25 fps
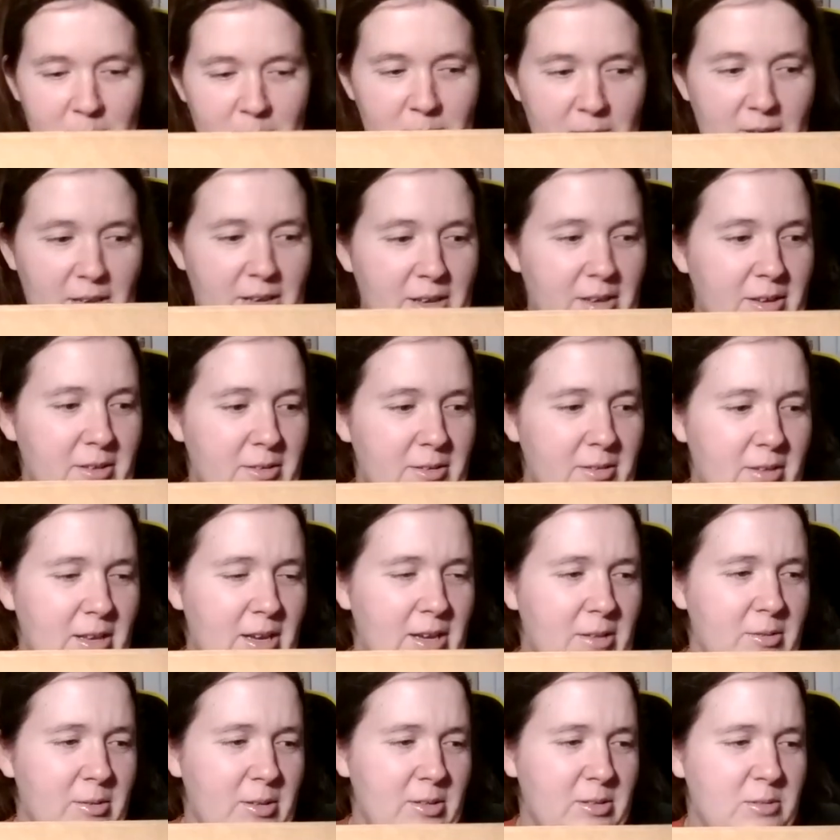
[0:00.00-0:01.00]
hang on, yeah,
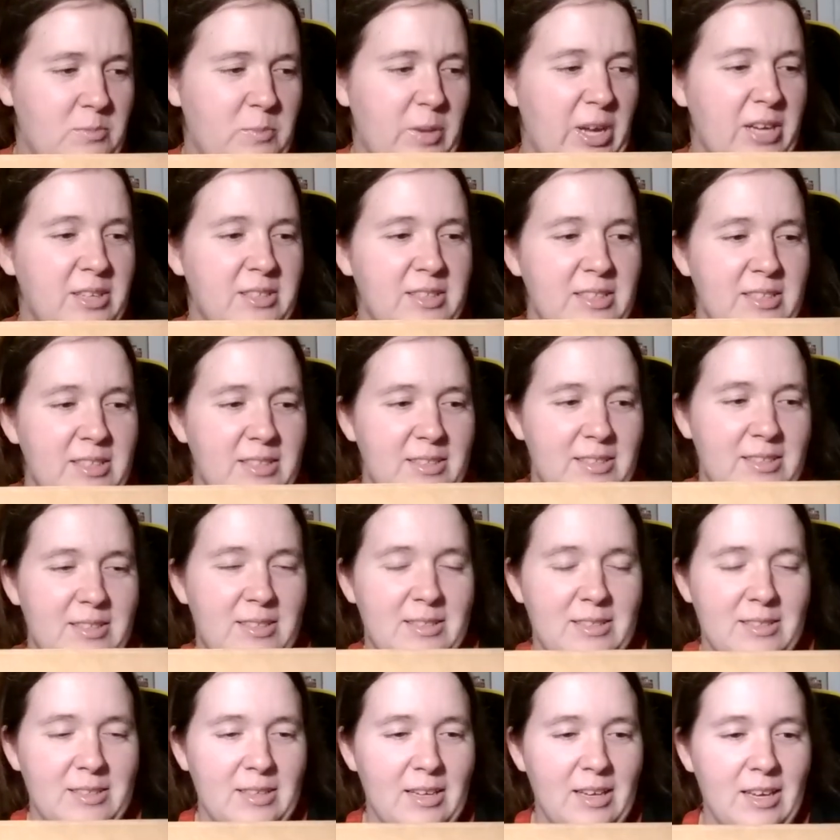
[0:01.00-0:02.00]
this box, it's